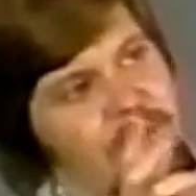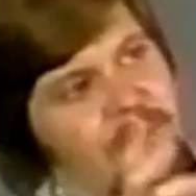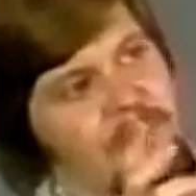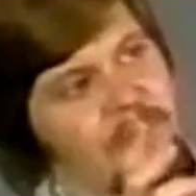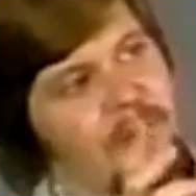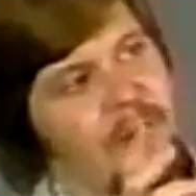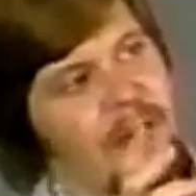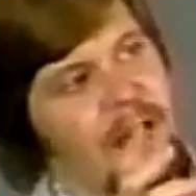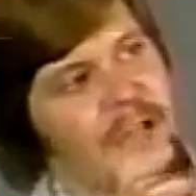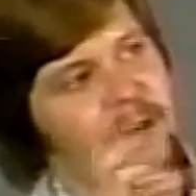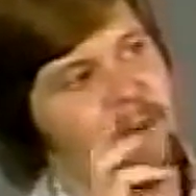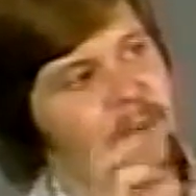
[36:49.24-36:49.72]
his
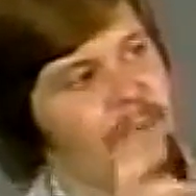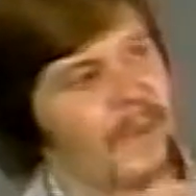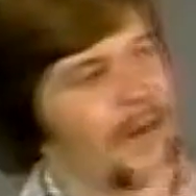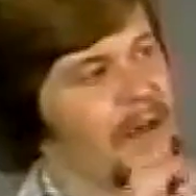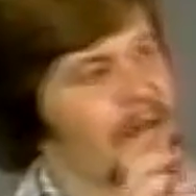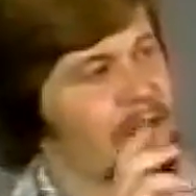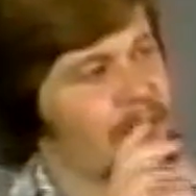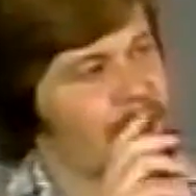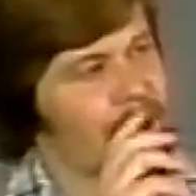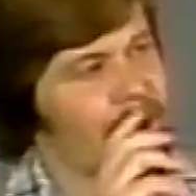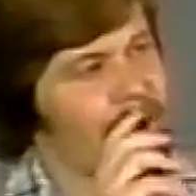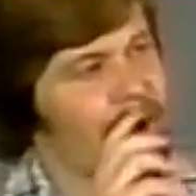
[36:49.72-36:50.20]
mind a
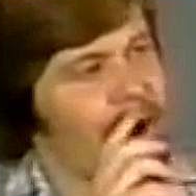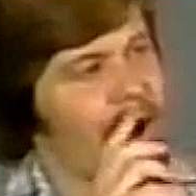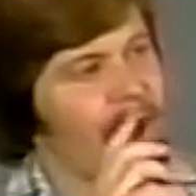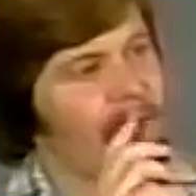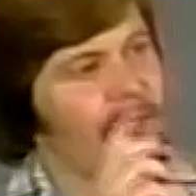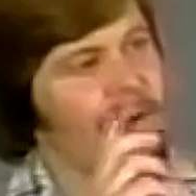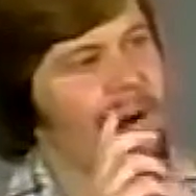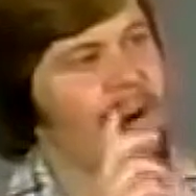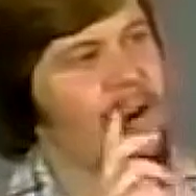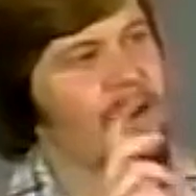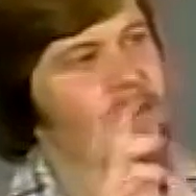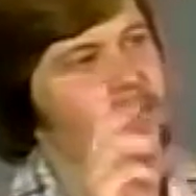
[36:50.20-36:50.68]
picture
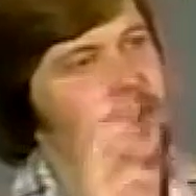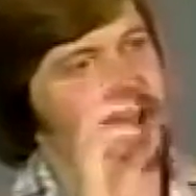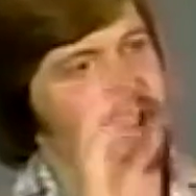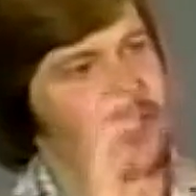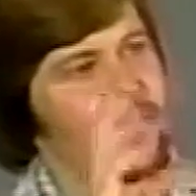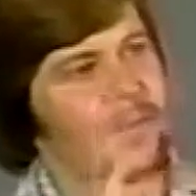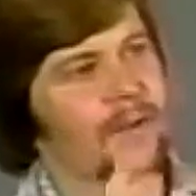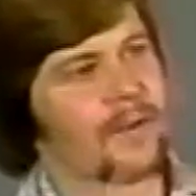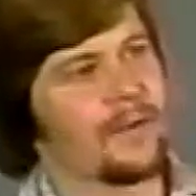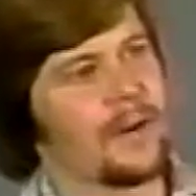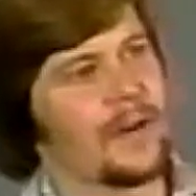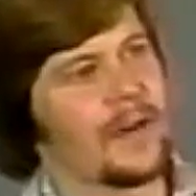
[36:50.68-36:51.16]
of one of the
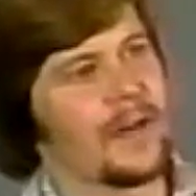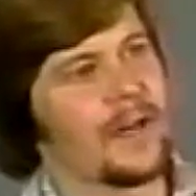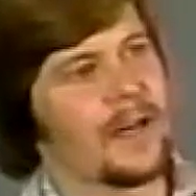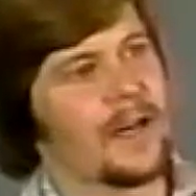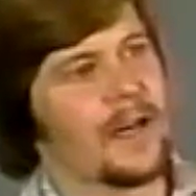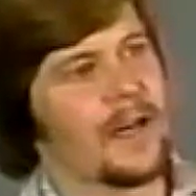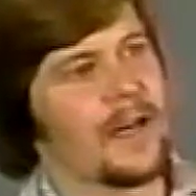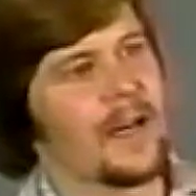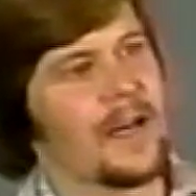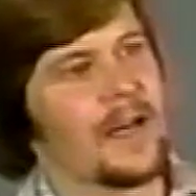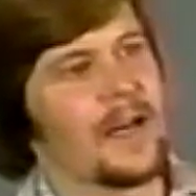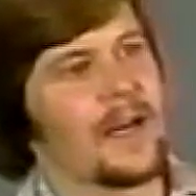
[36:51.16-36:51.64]
children
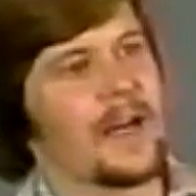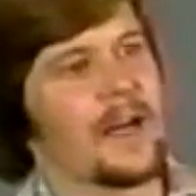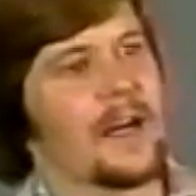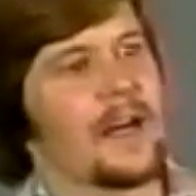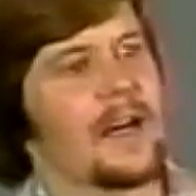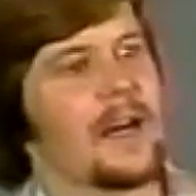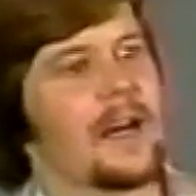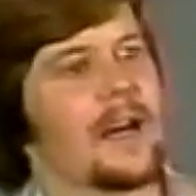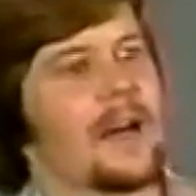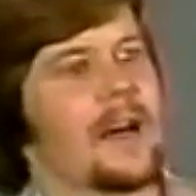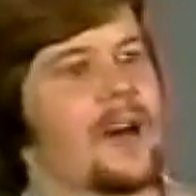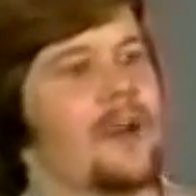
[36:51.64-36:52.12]

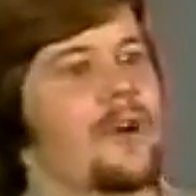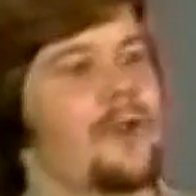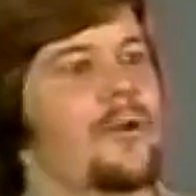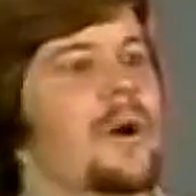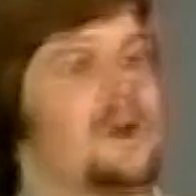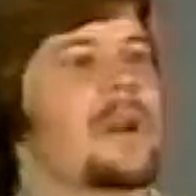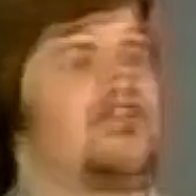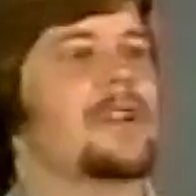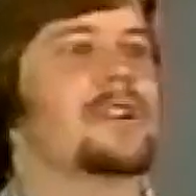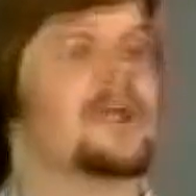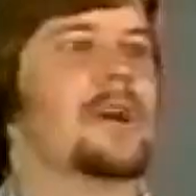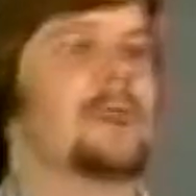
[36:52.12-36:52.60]
who
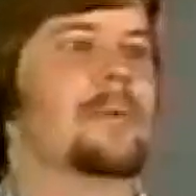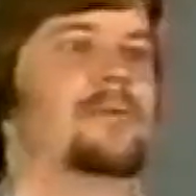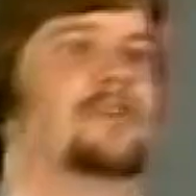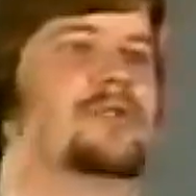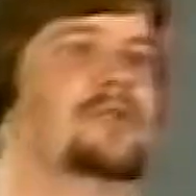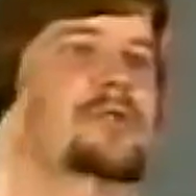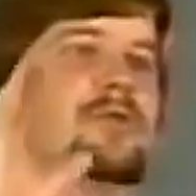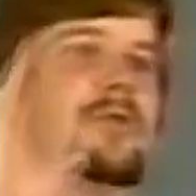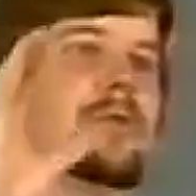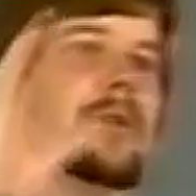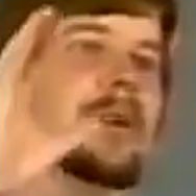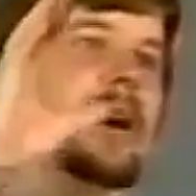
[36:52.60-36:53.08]
had jumped
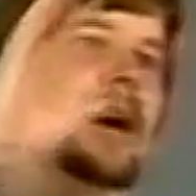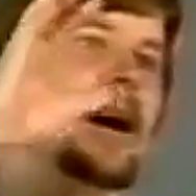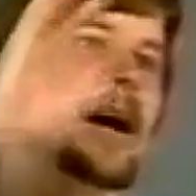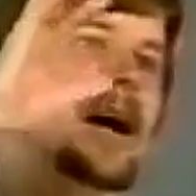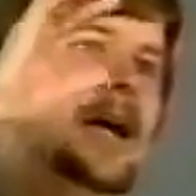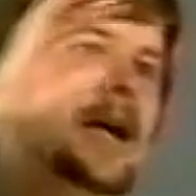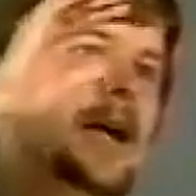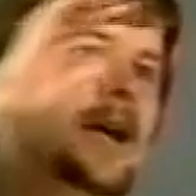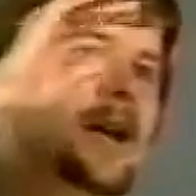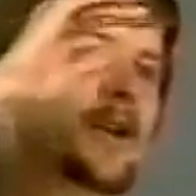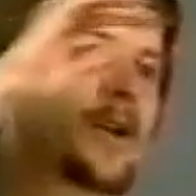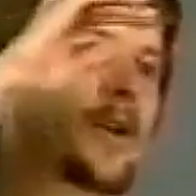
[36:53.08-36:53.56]
too
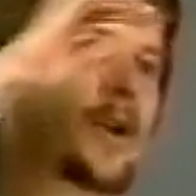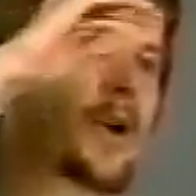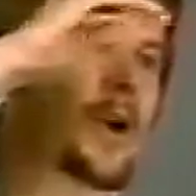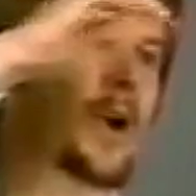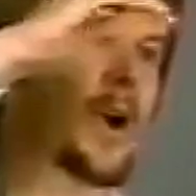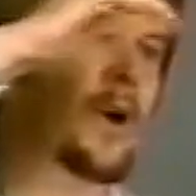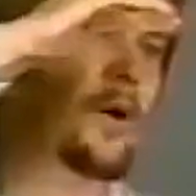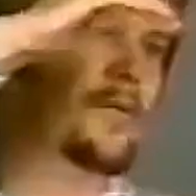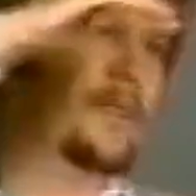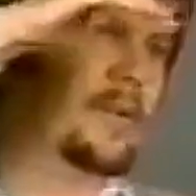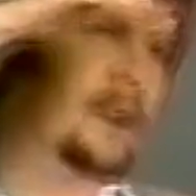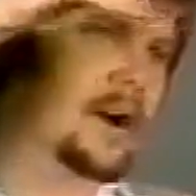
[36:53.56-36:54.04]
high and gone
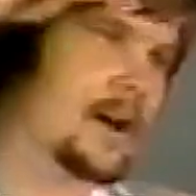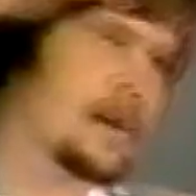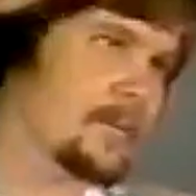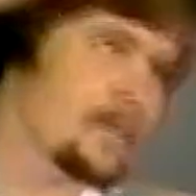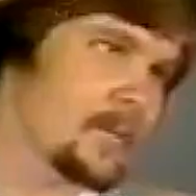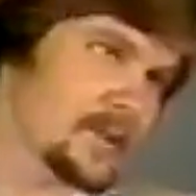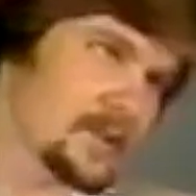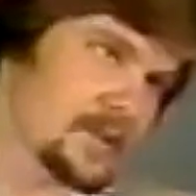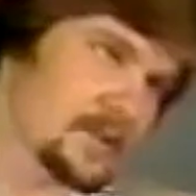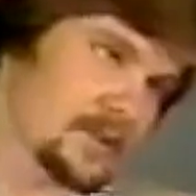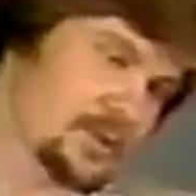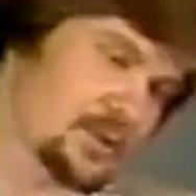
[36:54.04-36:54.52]
over and
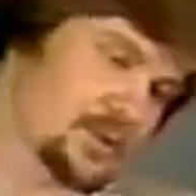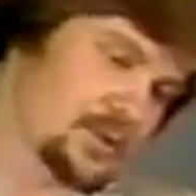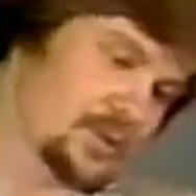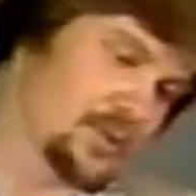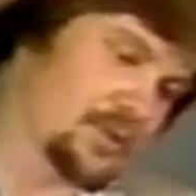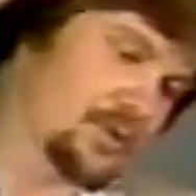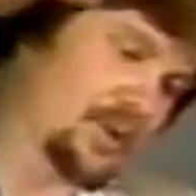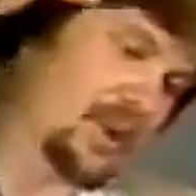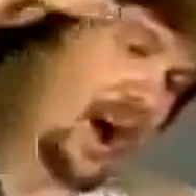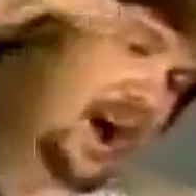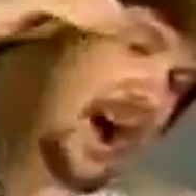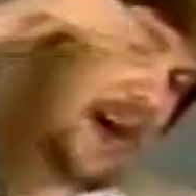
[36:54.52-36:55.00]
was
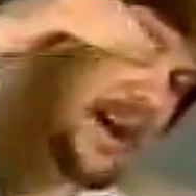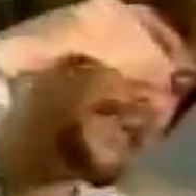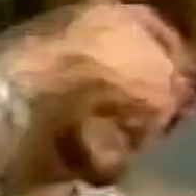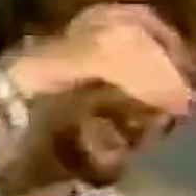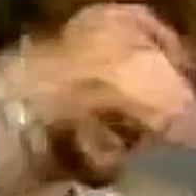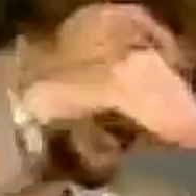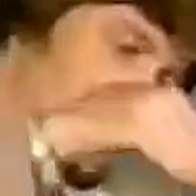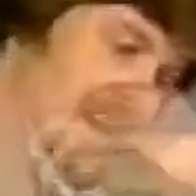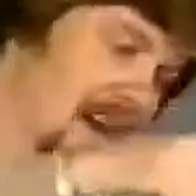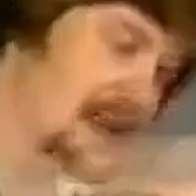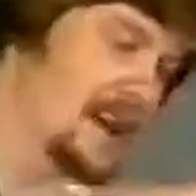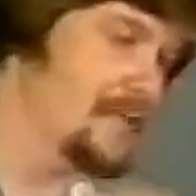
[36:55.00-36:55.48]

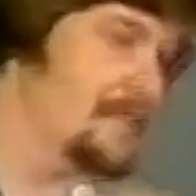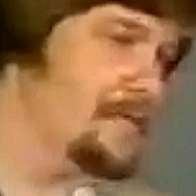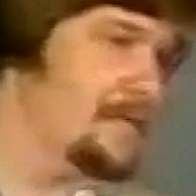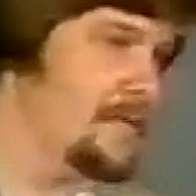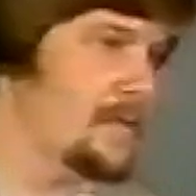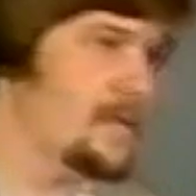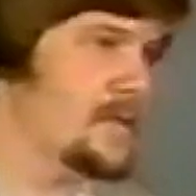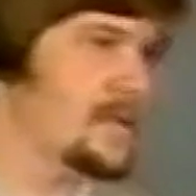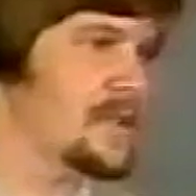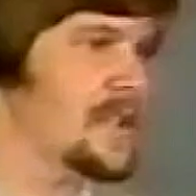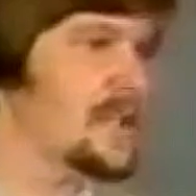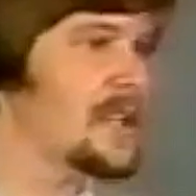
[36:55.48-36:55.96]
diving
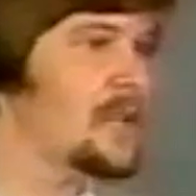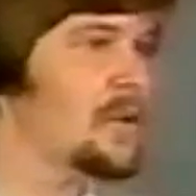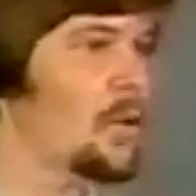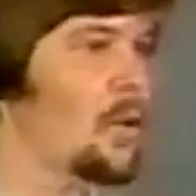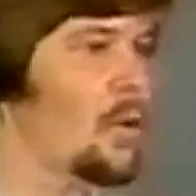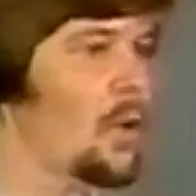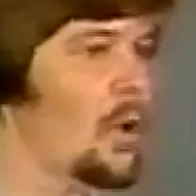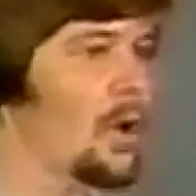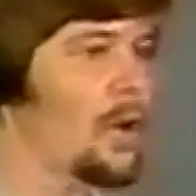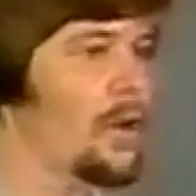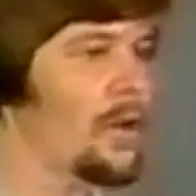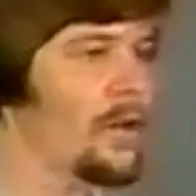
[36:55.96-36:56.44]
headfirst into
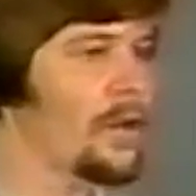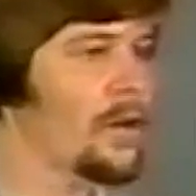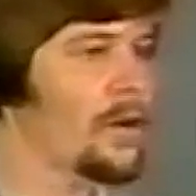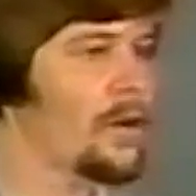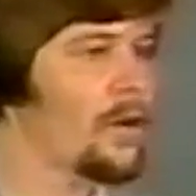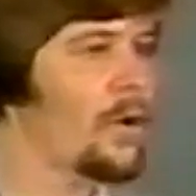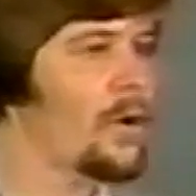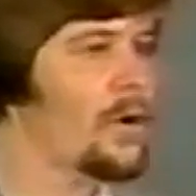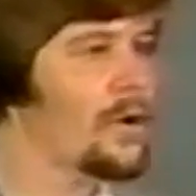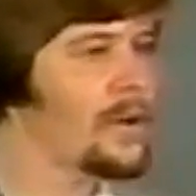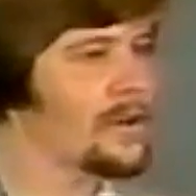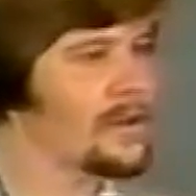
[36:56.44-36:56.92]
all of the
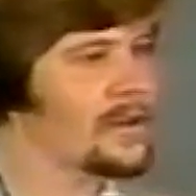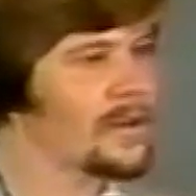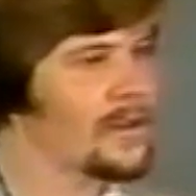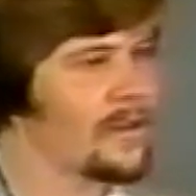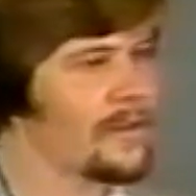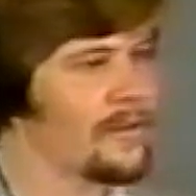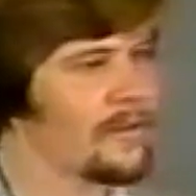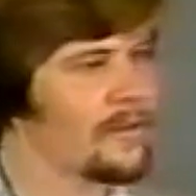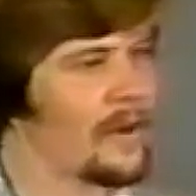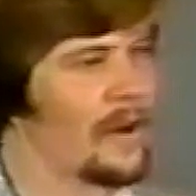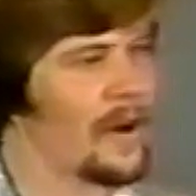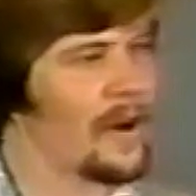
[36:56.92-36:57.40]
coils
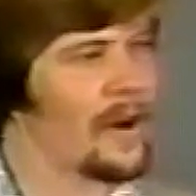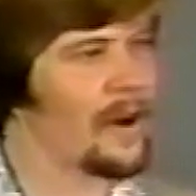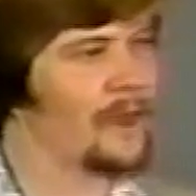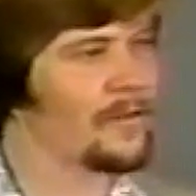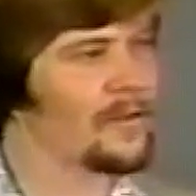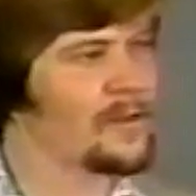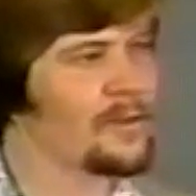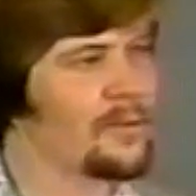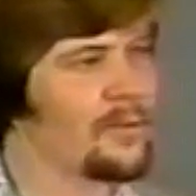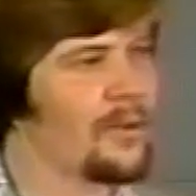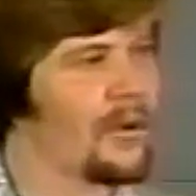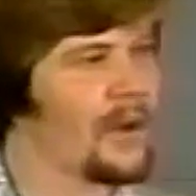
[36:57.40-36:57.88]
of,
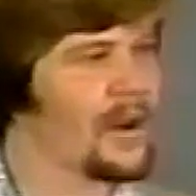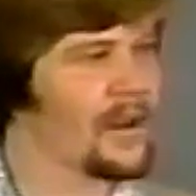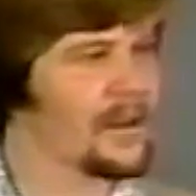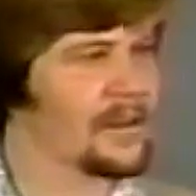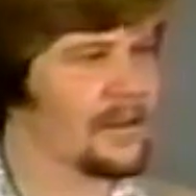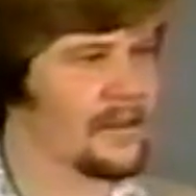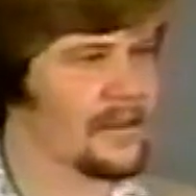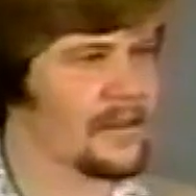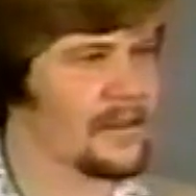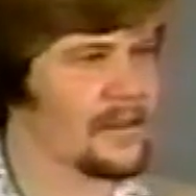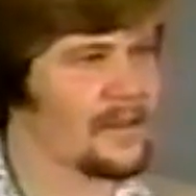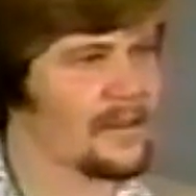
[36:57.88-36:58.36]
of
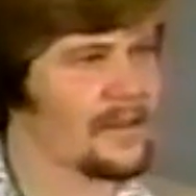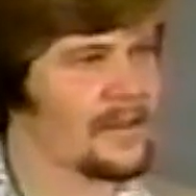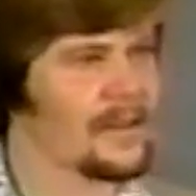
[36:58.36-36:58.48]
springs.